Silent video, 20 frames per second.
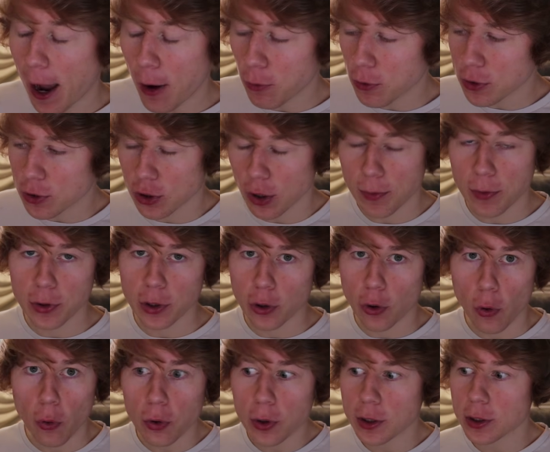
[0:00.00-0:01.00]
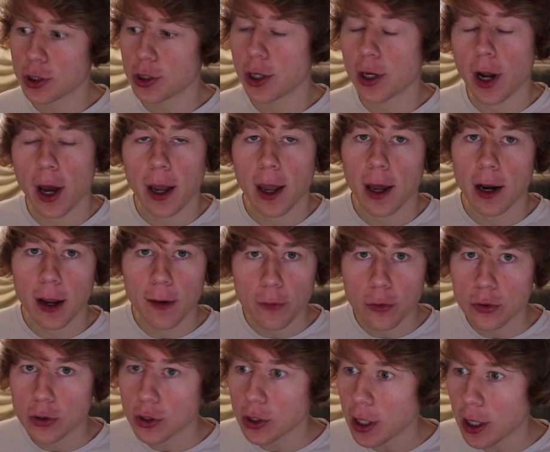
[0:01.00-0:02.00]
that was some of the coolest shit I had
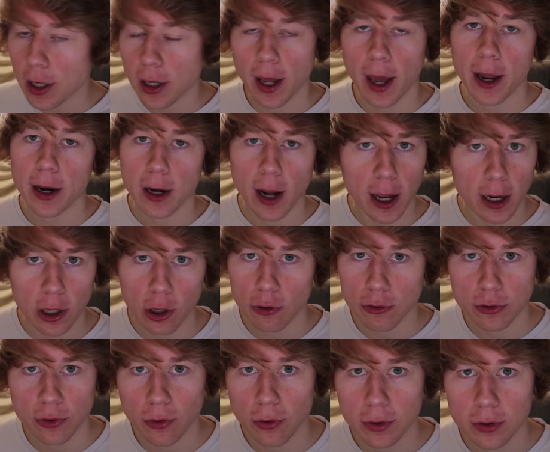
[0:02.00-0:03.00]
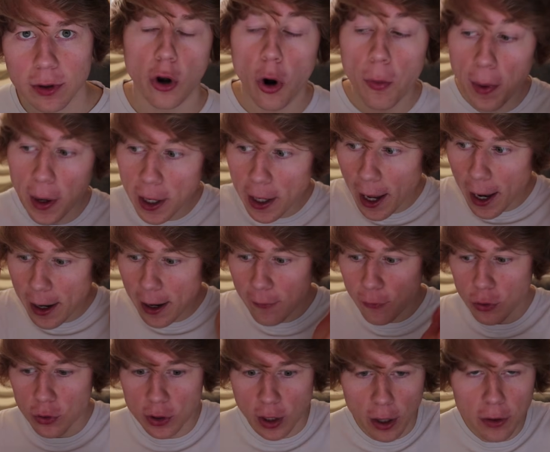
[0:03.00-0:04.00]
ever seen at 9 years old. Nobody had
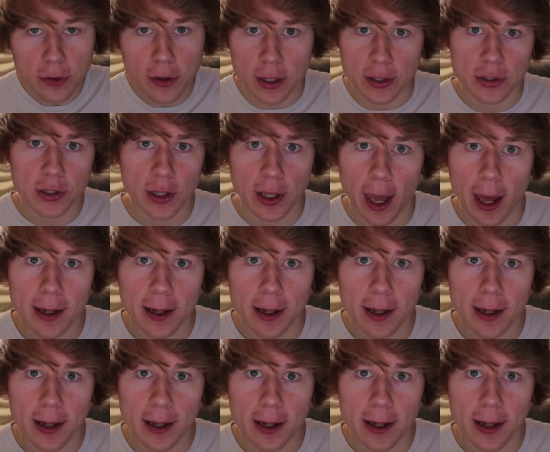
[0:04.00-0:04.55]
ever done this